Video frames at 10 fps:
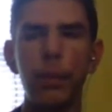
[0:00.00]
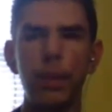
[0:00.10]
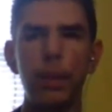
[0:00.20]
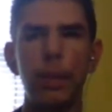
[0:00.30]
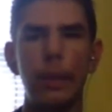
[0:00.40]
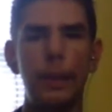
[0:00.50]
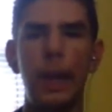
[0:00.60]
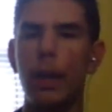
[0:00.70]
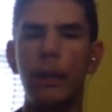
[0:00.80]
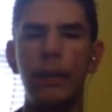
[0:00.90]
I don't
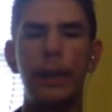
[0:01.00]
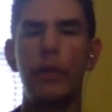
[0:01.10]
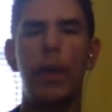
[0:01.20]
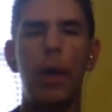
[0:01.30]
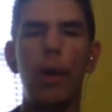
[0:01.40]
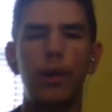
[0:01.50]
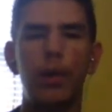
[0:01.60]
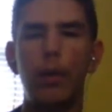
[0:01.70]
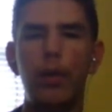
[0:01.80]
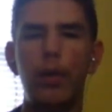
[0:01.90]
think he has a home to go
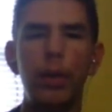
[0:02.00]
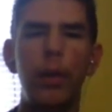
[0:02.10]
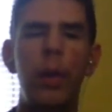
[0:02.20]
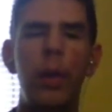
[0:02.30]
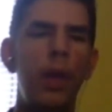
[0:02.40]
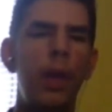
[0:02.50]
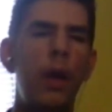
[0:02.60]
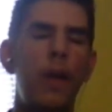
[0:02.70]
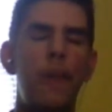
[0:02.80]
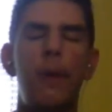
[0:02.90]
to.
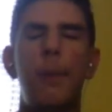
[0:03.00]
The